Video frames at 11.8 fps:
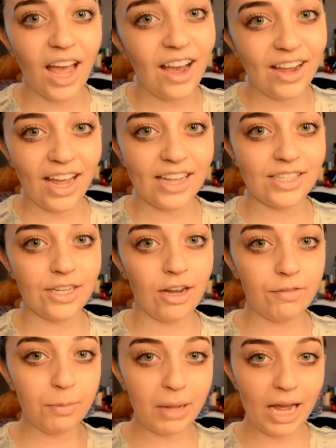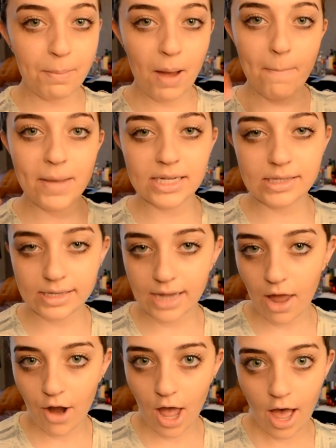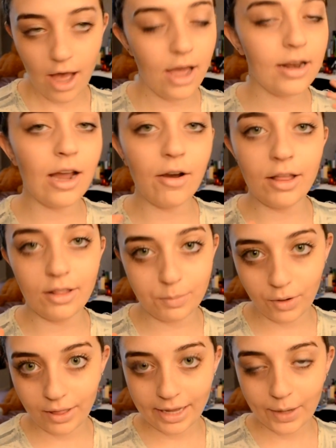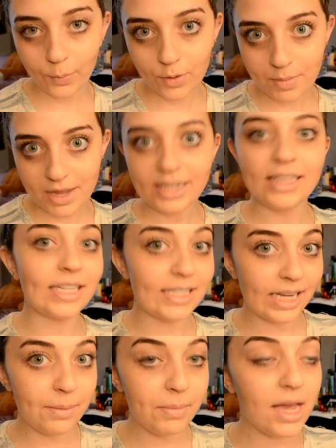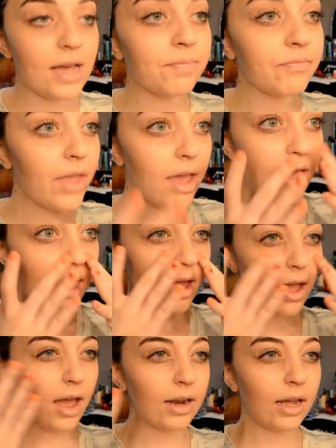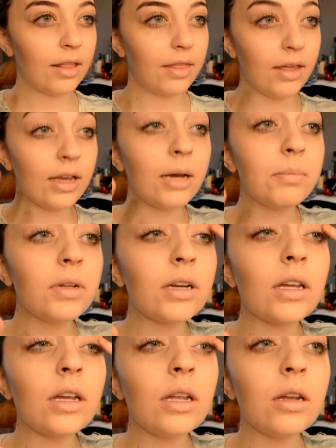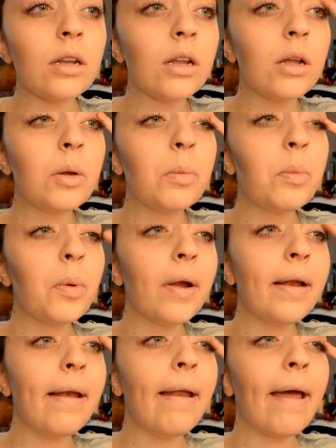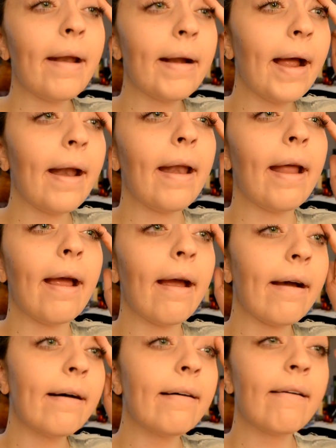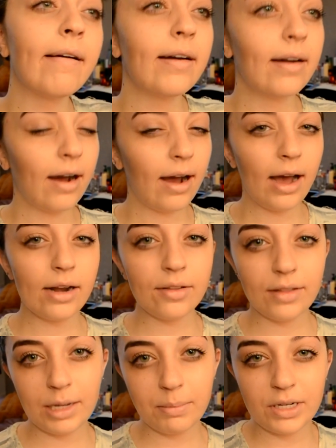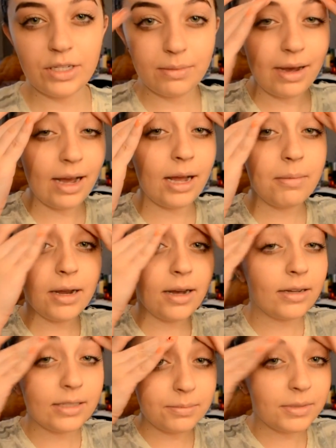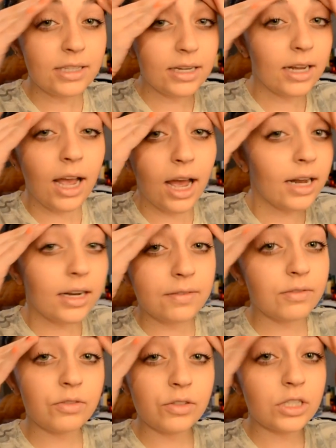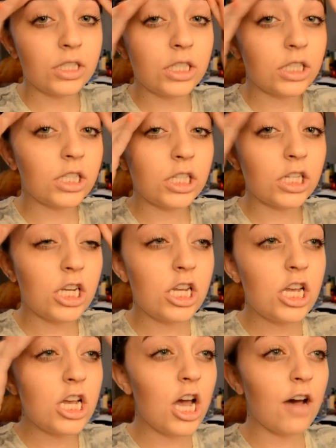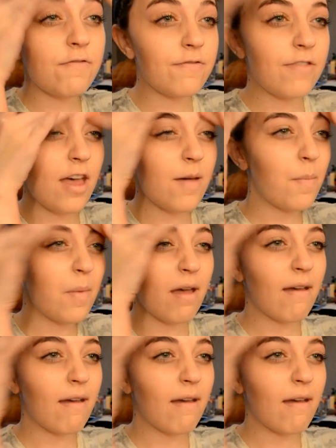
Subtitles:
Okay, so now I've applied my mascara, and now I look more like a woman and less like a man. And I think I'm looking pretty dead right now. I don't think I'm going to do my eyebrows. I'm just going to kind of scuff them